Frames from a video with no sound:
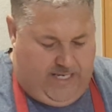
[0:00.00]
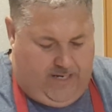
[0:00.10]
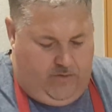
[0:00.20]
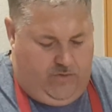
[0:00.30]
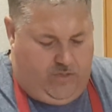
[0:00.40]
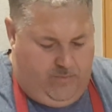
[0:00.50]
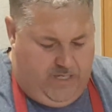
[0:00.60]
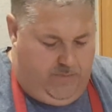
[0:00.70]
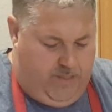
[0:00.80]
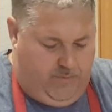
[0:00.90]
I don't know too
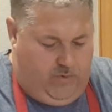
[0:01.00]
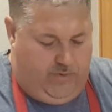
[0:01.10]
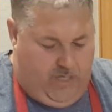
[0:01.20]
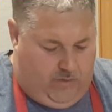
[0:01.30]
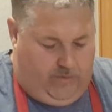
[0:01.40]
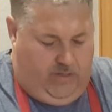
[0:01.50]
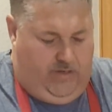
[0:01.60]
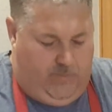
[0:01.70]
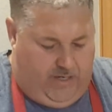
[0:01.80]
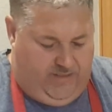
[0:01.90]
many people who don't,
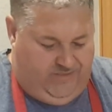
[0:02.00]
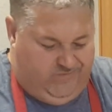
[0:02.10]
but